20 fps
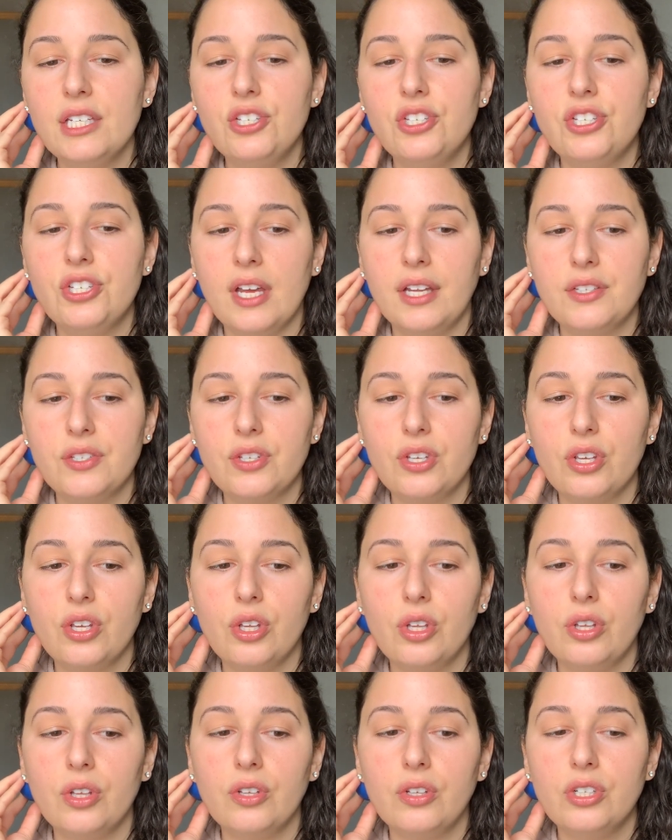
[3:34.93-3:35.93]

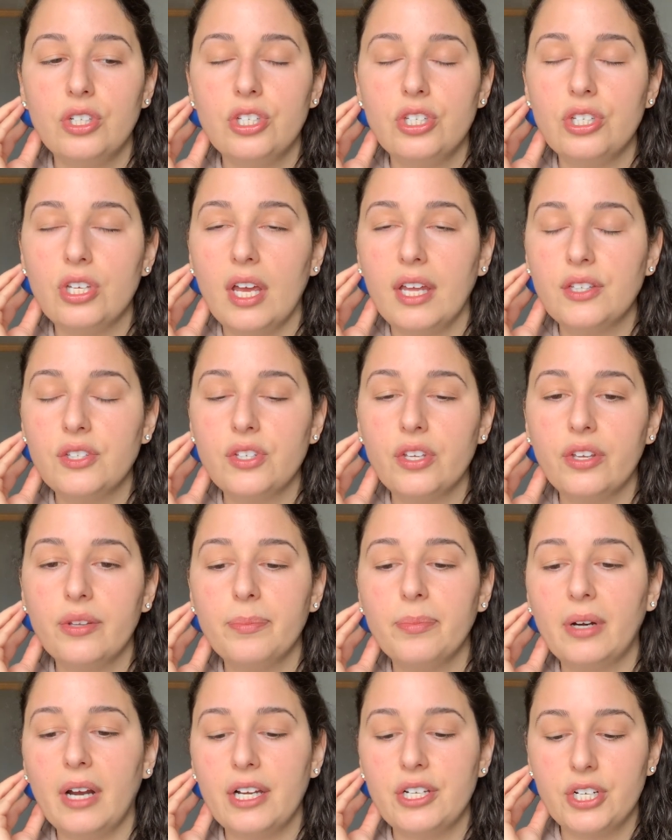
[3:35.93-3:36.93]
gentle
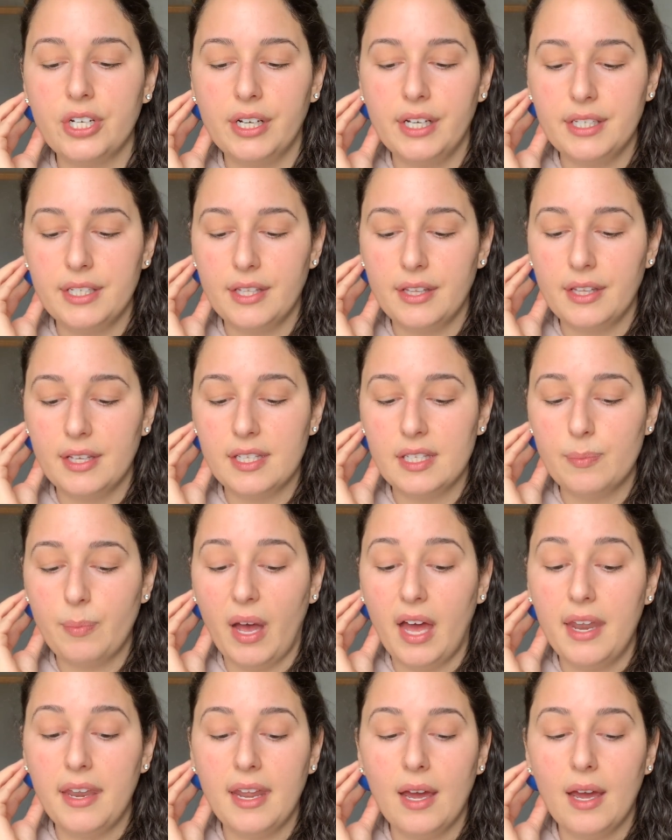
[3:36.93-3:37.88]
pressure into this spot.